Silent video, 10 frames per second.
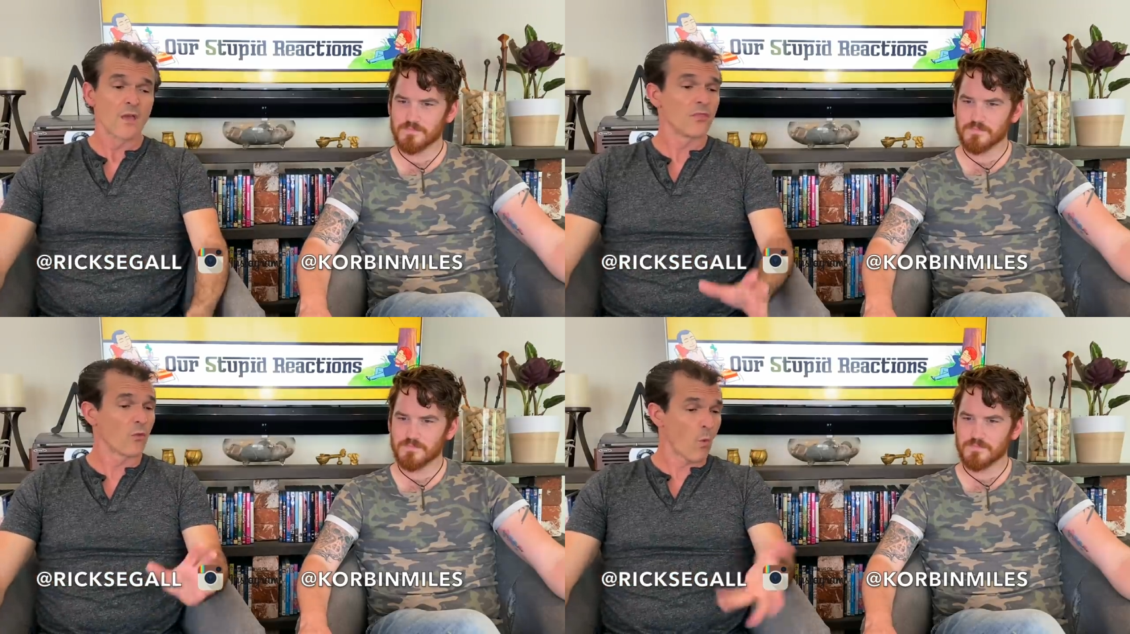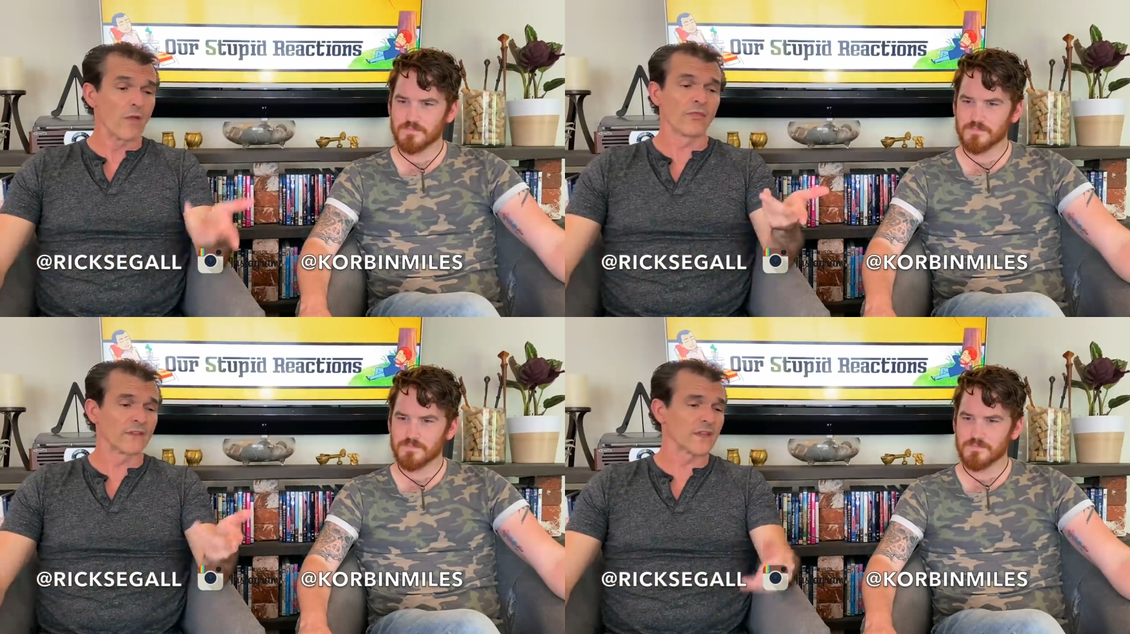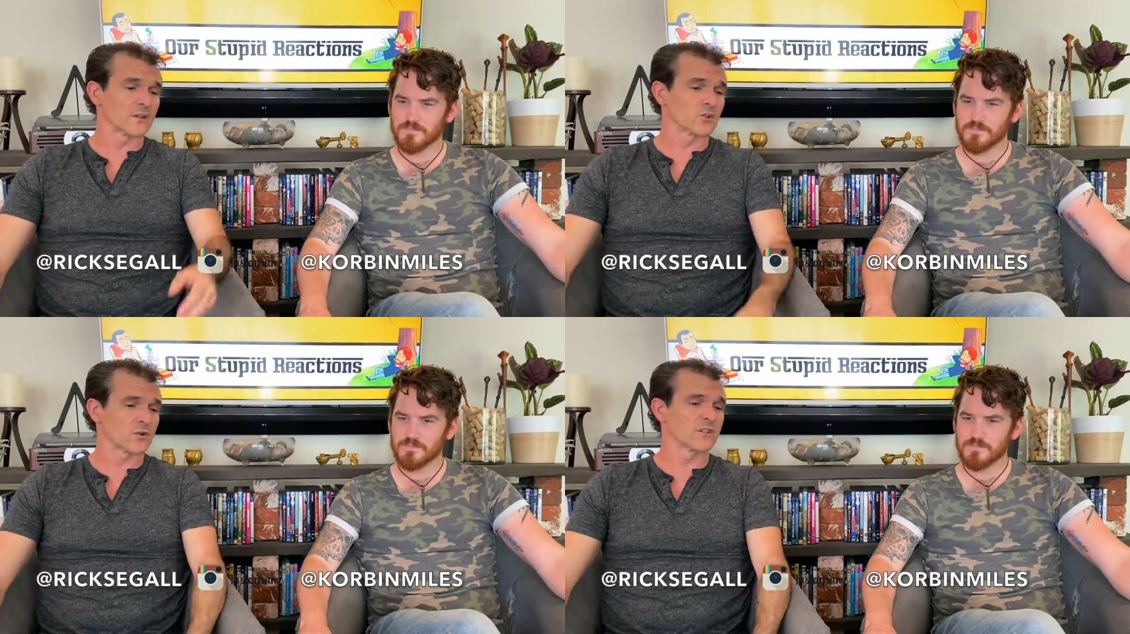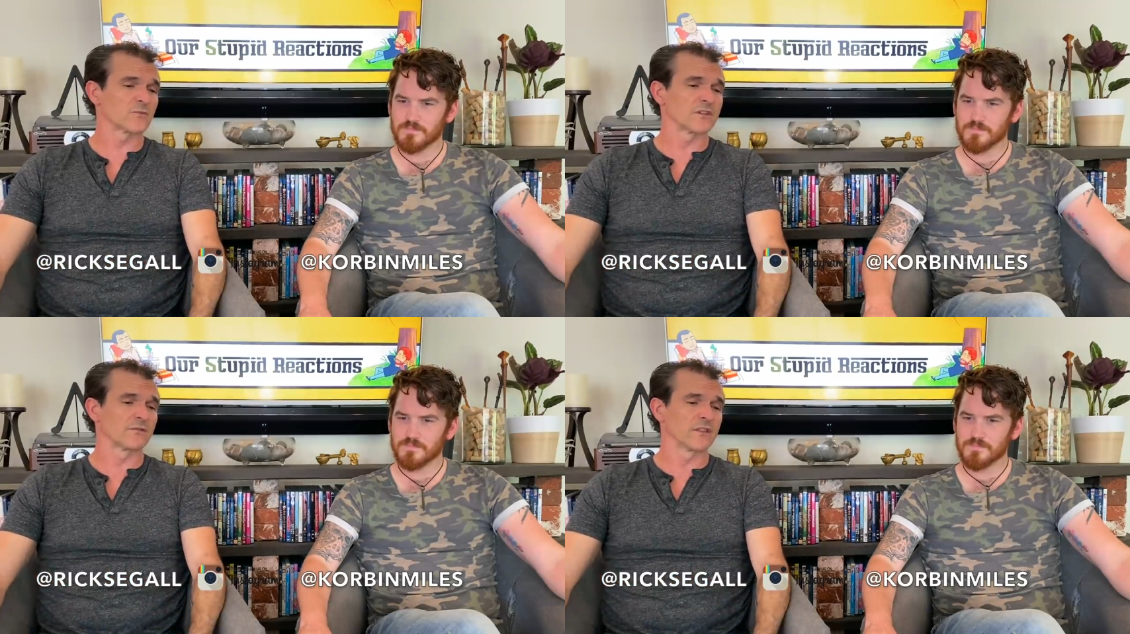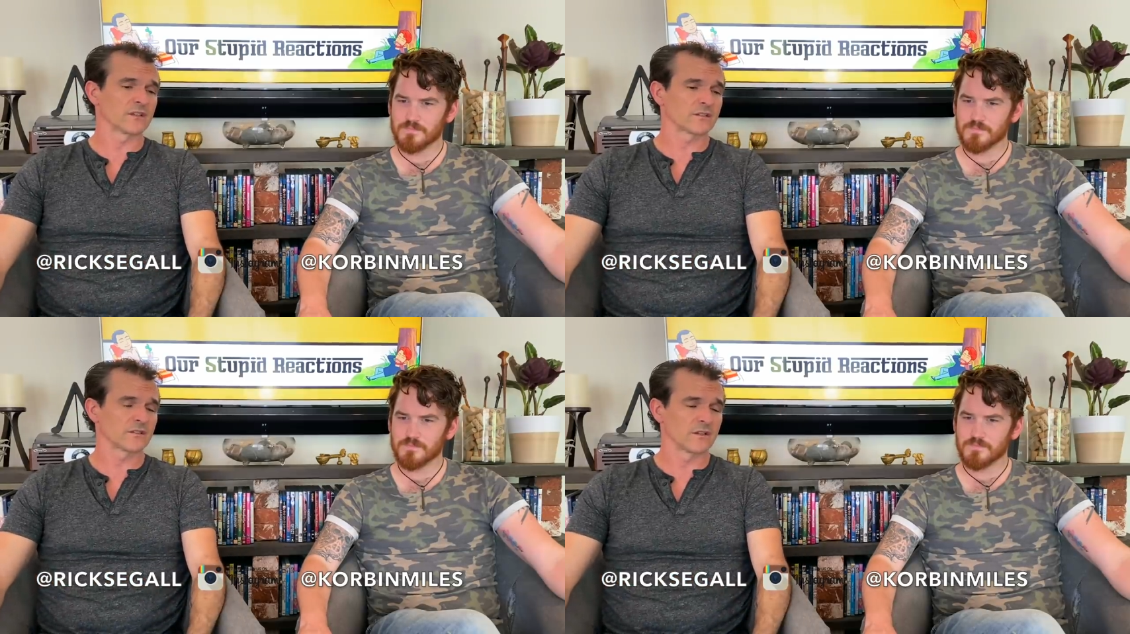Speaker 1: The one thing that intrigues me of
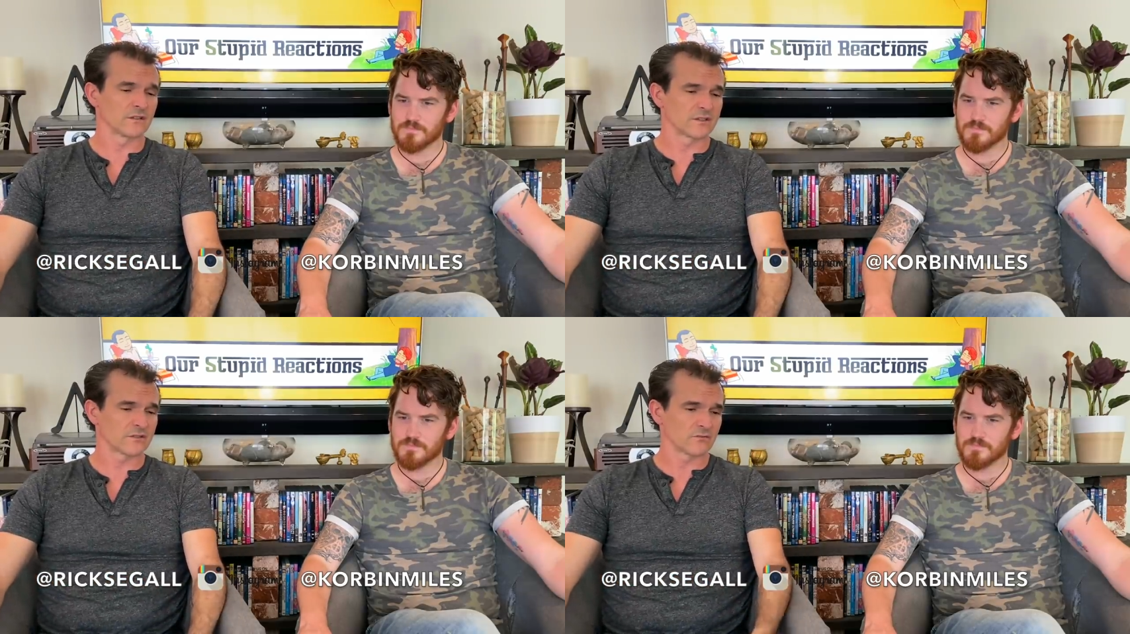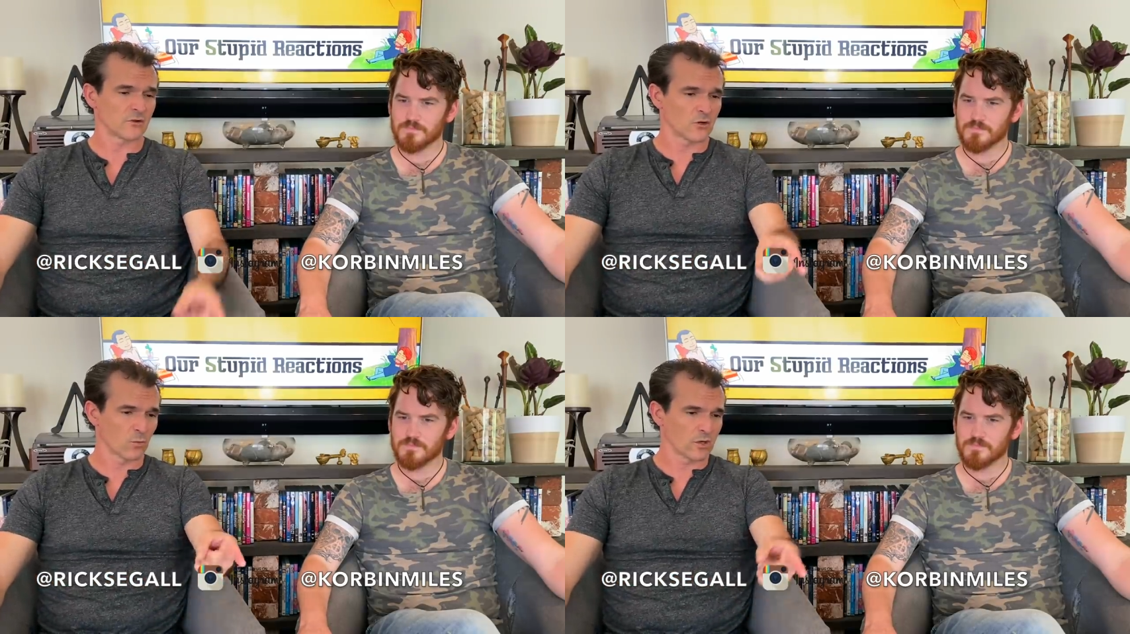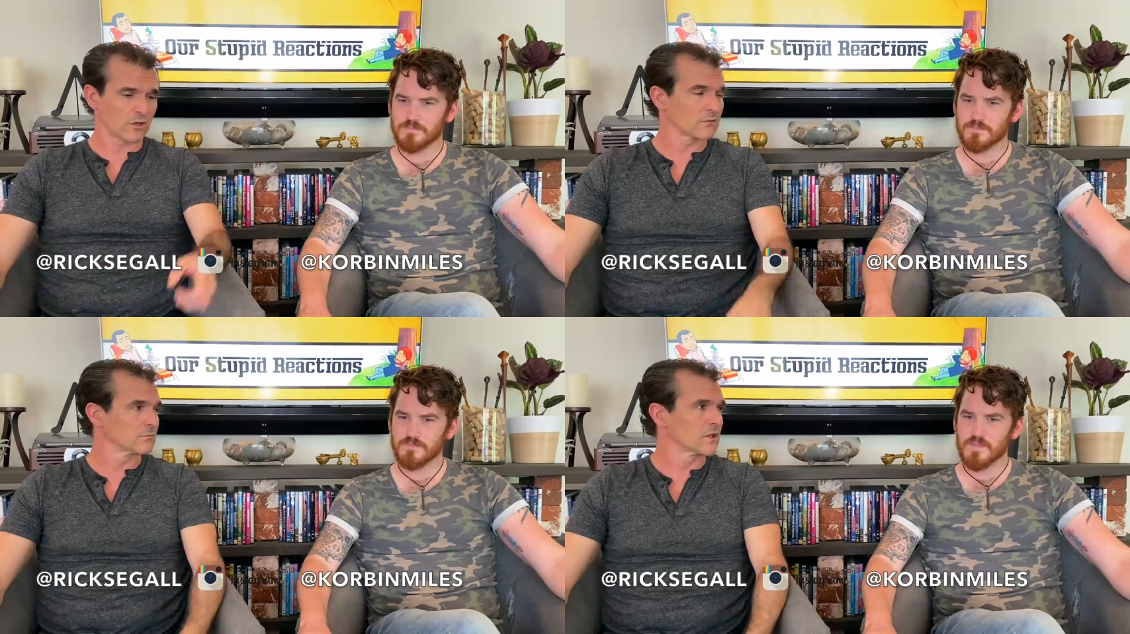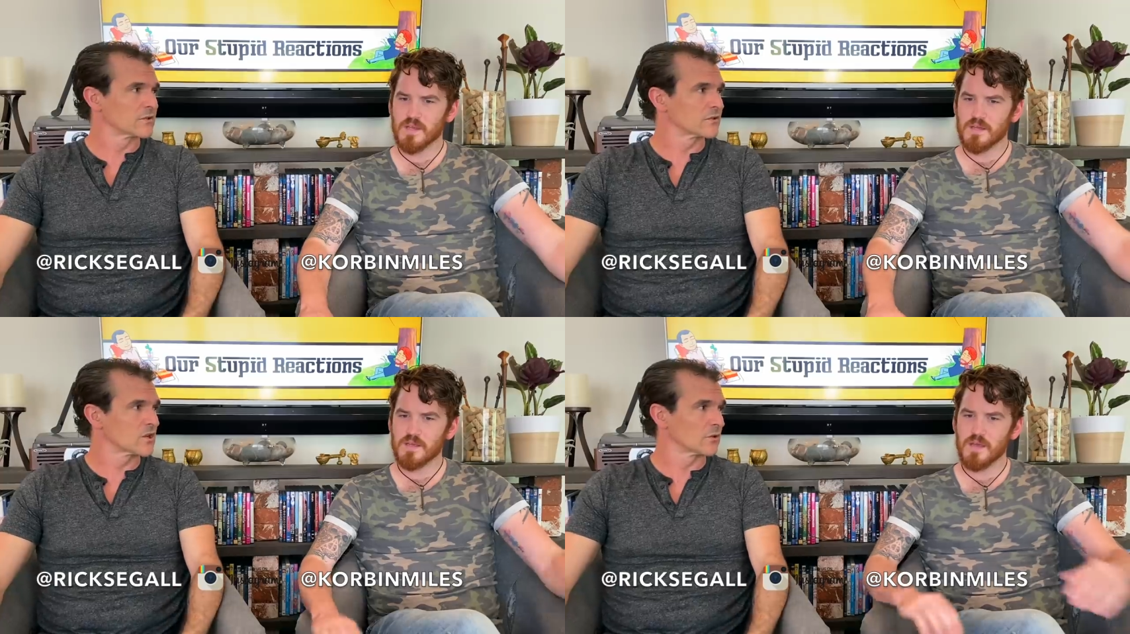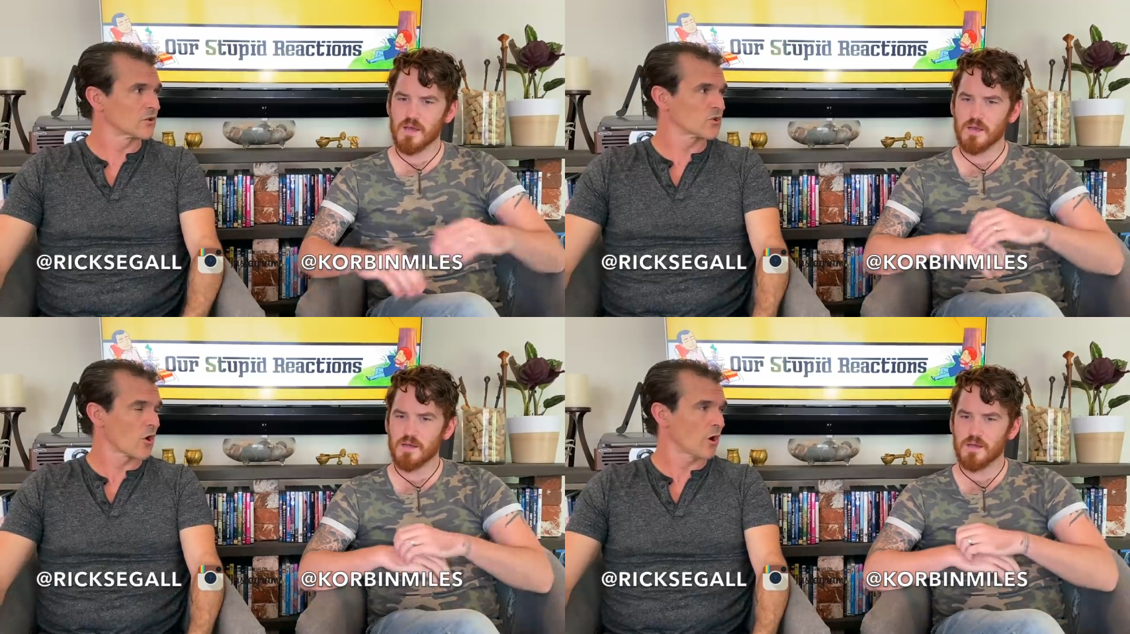this is her work, because she looks
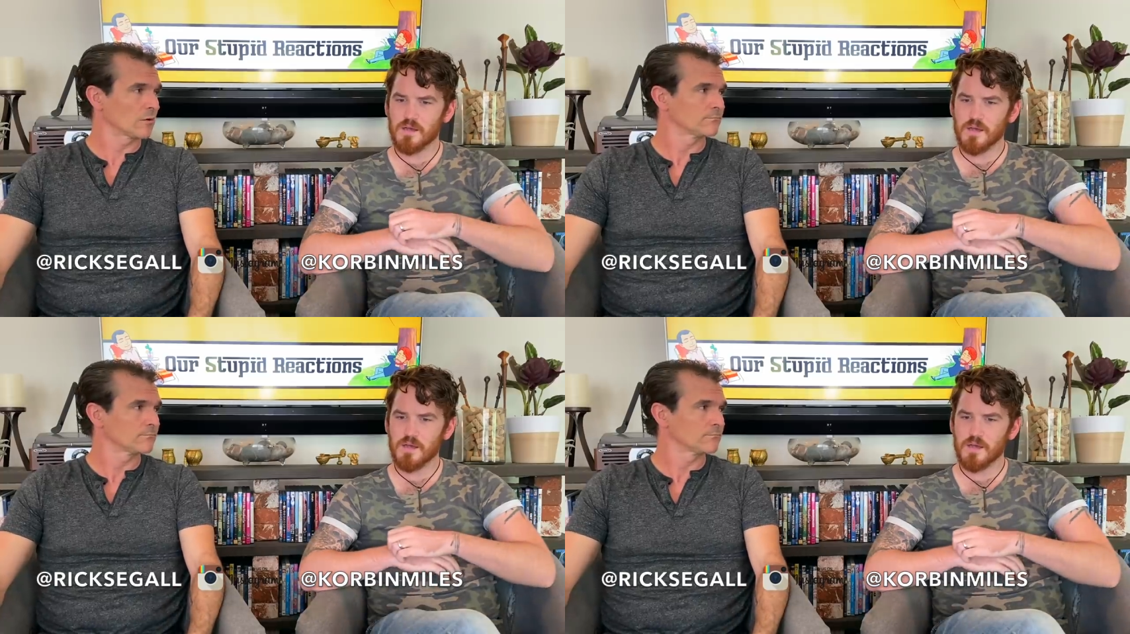strong.